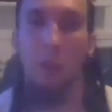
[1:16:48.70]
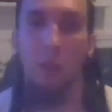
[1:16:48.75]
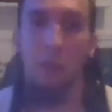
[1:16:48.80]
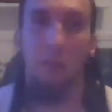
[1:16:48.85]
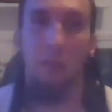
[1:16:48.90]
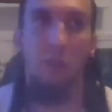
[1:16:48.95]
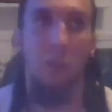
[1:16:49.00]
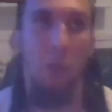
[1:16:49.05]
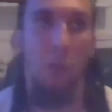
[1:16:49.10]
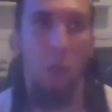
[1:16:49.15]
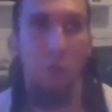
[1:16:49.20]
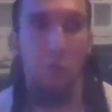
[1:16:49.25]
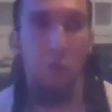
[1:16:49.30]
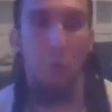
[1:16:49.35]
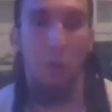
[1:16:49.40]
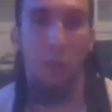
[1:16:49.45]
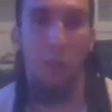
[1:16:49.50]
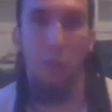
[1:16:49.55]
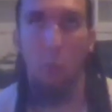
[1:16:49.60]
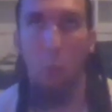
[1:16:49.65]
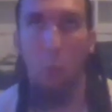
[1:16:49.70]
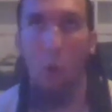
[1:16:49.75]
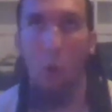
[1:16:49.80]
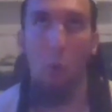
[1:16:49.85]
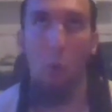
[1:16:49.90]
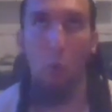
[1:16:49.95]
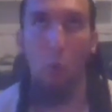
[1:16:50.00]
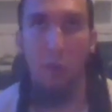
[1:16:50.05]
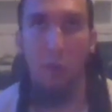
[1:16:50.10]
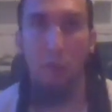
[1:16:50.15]
deals with what
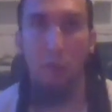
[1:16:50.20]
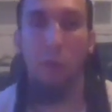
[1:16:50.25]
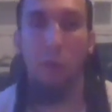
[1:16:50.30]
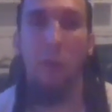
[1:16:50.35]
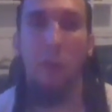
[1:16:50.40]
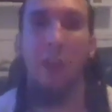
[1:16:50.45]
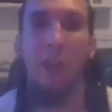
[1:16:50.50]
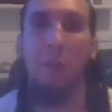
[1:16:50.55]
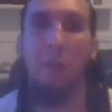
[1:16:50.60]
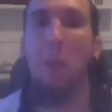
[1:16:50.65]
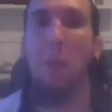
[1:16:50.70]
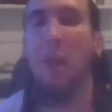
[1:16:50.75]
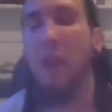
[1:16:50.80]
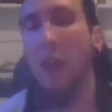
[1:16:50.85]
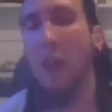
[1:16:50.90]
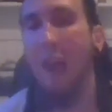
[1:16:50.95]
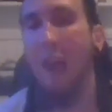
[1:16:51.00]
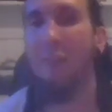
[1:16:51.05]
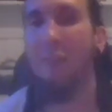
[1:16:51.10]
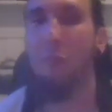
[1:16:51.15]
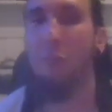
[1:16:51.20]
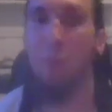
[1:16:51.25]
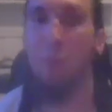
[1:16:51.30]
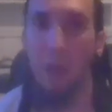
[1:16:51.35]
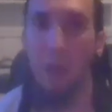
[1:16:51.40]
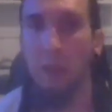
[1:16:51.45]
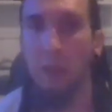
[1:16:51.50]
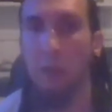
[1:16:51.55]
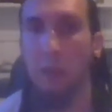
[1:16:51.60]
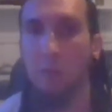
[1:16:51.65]
we think may have
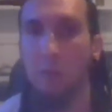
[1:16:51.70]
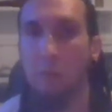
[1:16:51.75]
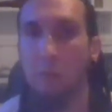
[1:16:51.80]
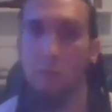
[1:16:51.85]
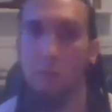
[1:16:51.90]
been